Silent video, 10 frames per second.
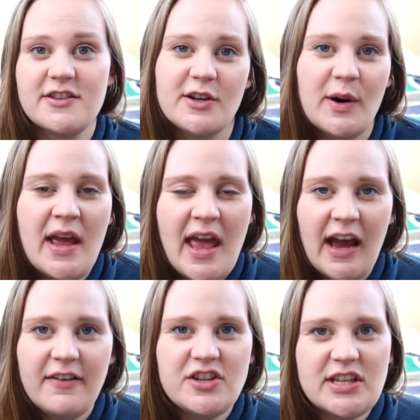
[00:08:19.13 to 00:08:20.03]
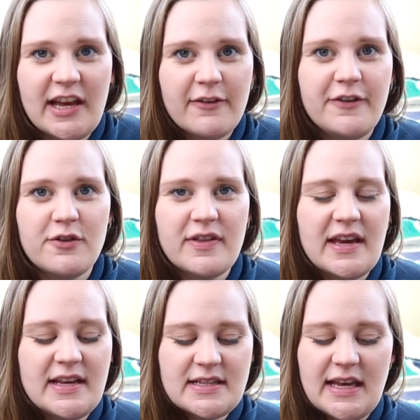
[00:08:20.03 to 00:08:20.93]
so I've just had a few
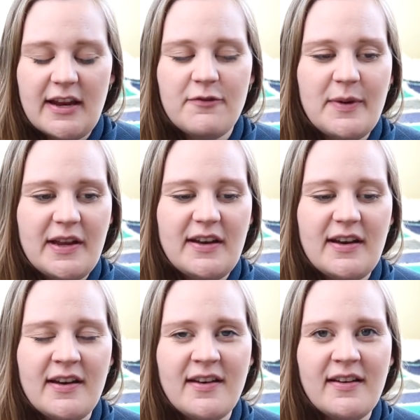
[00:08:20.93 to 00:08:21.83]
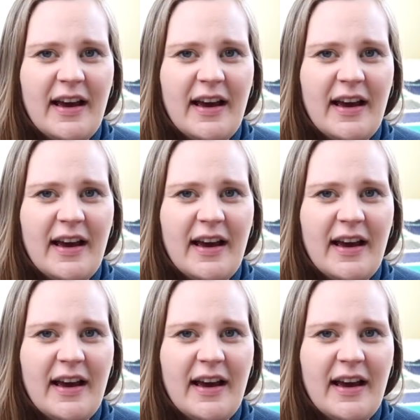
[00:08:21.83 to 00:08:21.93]
things, and I've been,